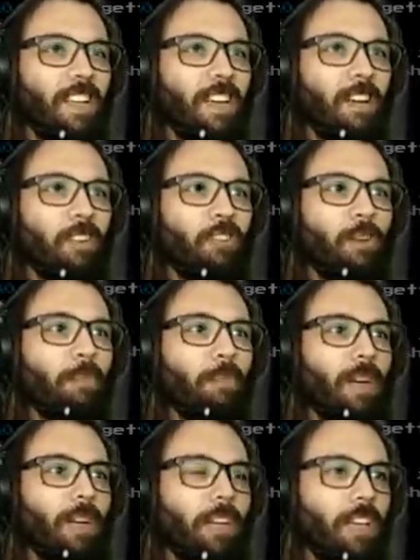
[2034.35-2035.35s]
I'll drop
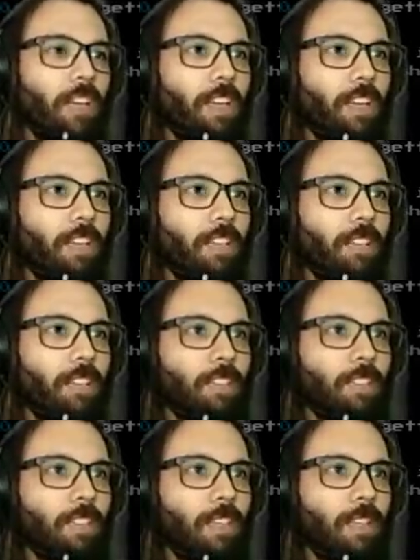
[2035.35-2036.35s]
by and...
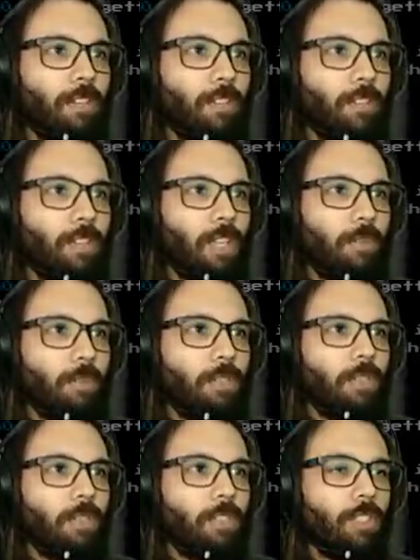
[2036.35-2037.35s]
Oh, that
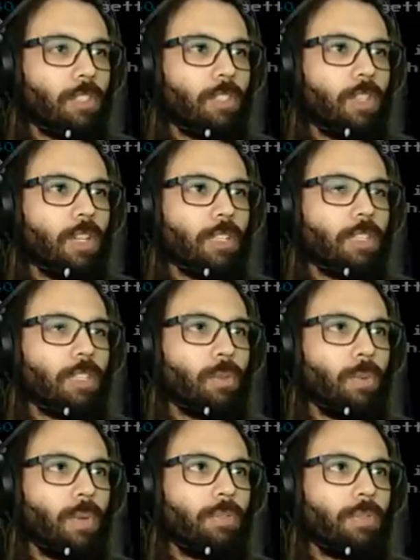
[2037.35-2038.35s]
she gets
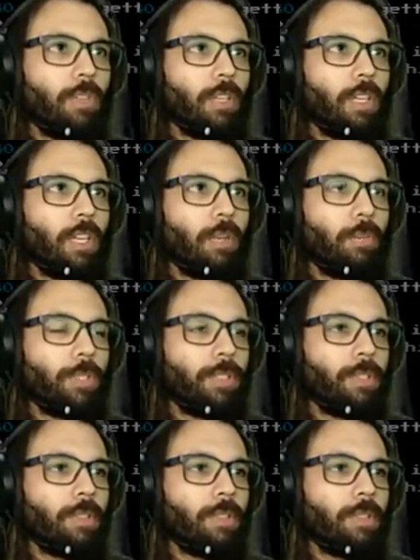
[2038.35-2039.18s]
away from the camera.